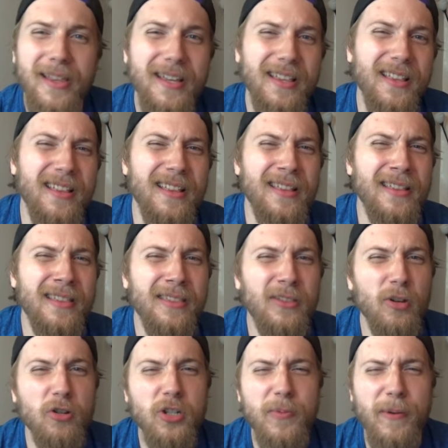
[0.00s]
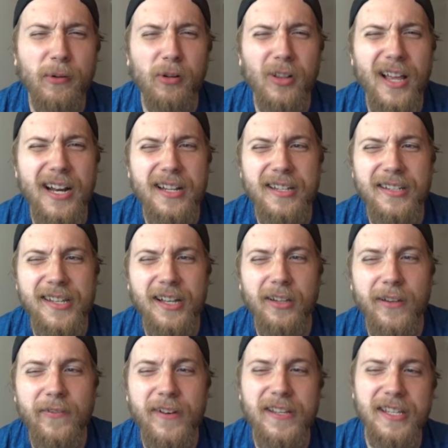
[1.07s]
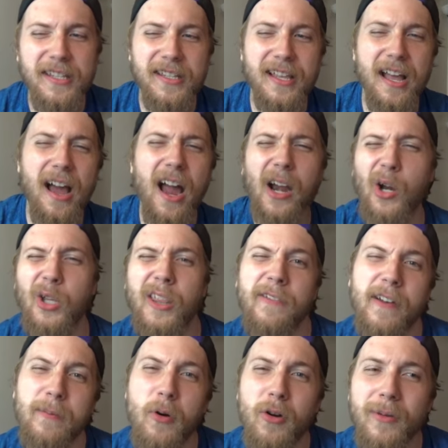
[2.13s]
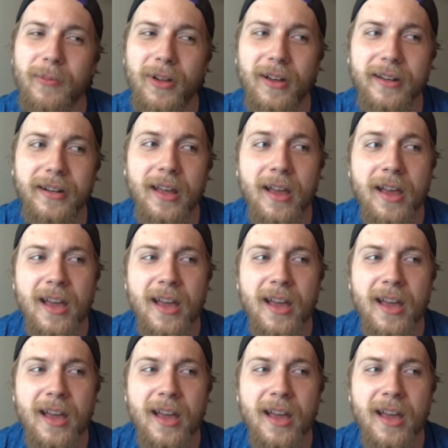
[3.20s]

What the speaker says: like those could be related to Sigilyph because he's like a hieroglyphic Pokemon.